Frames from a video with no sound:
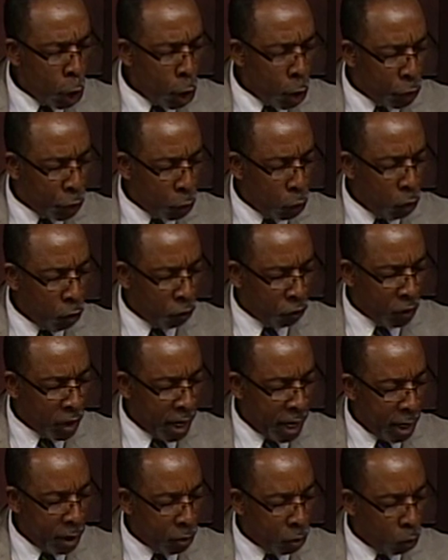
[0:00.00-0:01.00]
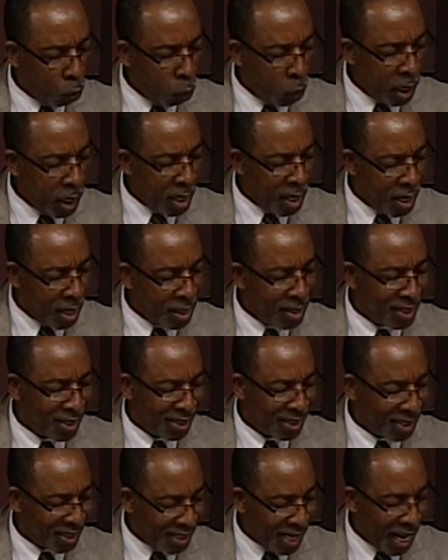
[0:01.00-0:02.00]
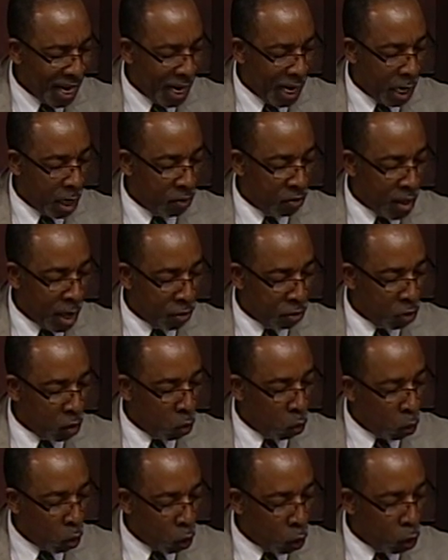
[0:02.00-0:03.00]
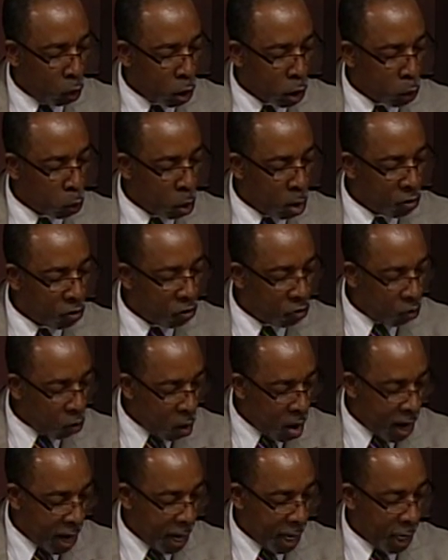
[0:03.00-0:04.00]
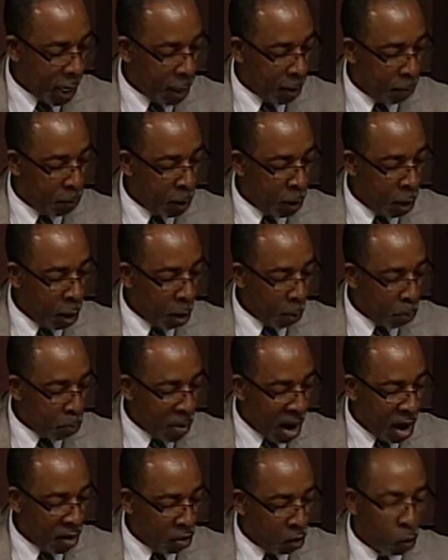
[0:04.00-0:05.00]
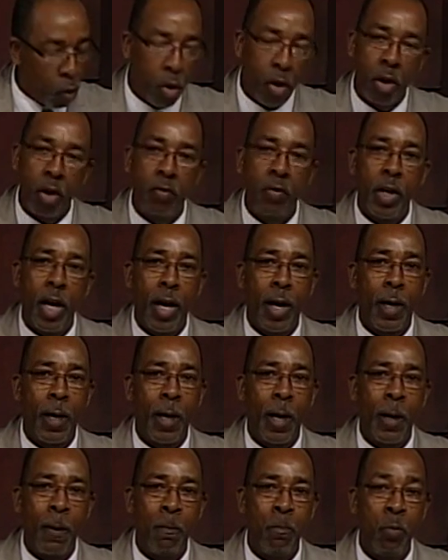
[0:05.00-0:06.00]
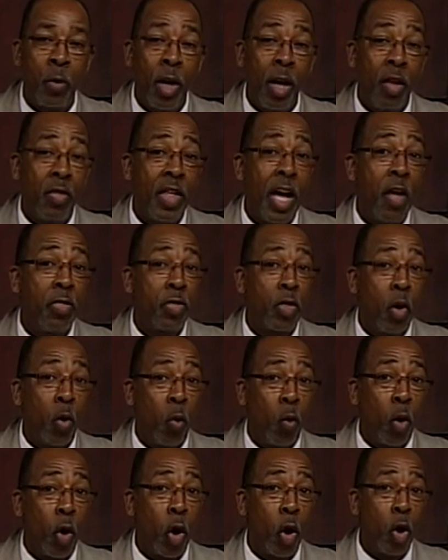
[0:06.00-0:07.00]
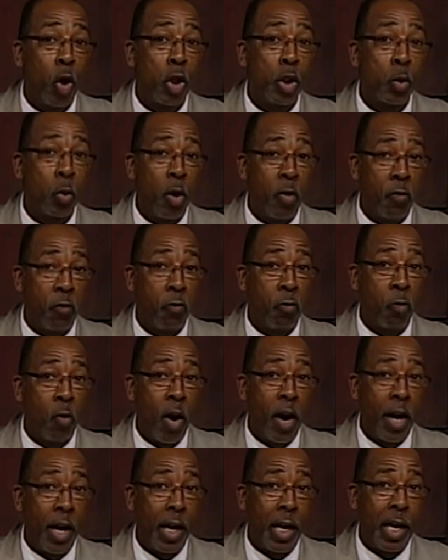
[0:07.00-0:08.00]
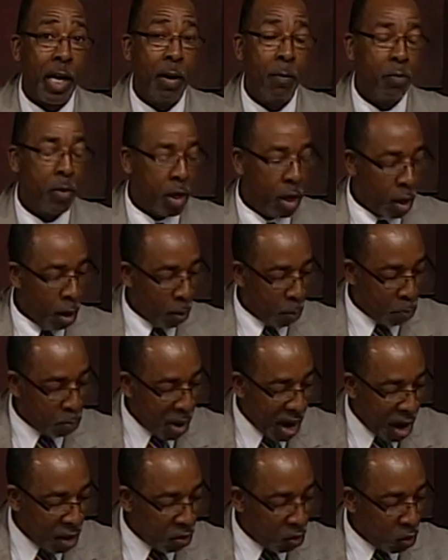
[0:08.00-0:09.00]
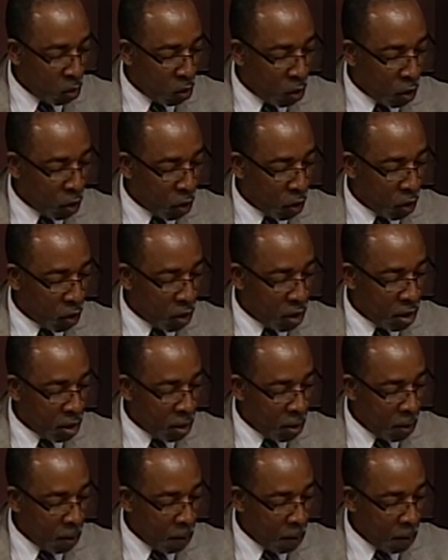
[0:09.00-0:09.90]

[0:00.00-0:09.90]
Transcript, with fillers: Through faith, we understand that the worlds were framed by the word of God, that the worlds were framed by the word